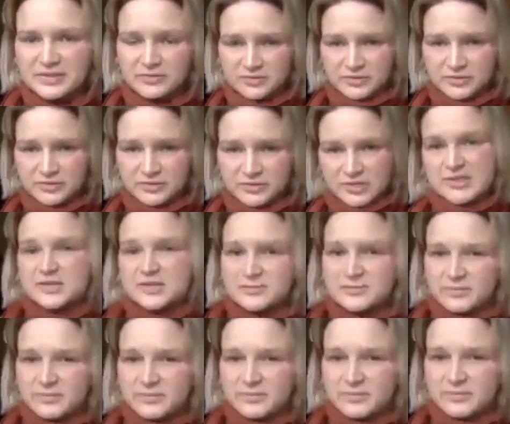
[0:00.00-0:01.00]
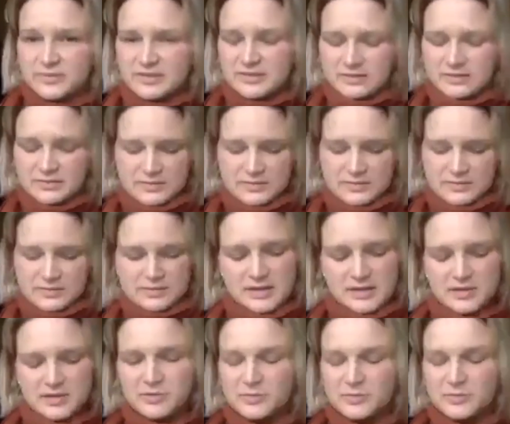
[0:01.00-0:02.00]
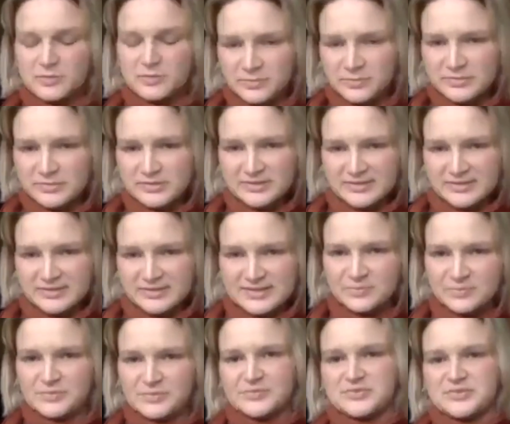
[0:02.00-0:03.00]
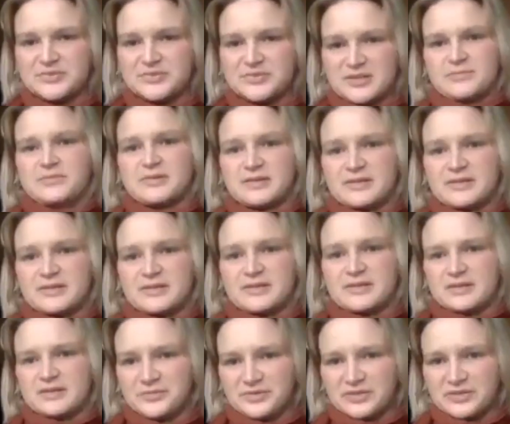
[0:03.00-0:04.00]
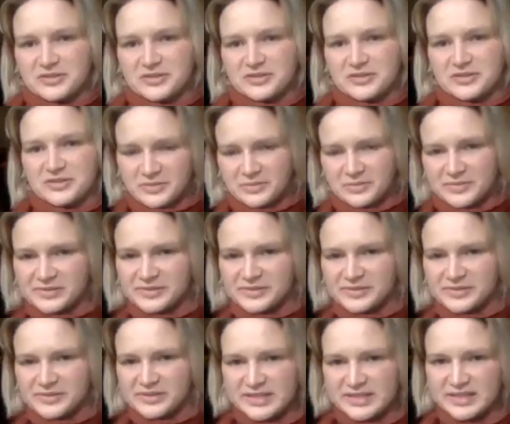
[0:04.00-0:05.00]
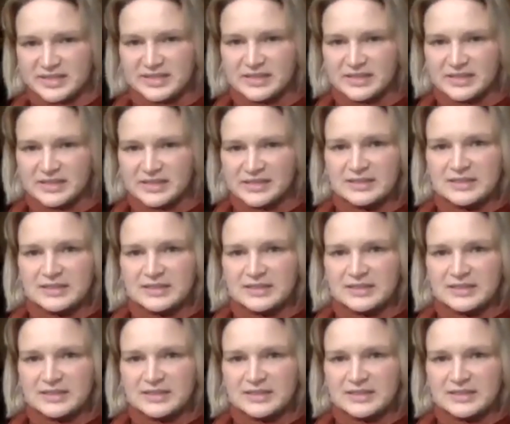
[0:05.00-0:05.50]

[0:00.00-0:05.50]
and not just within the human community, but also within the more than human community.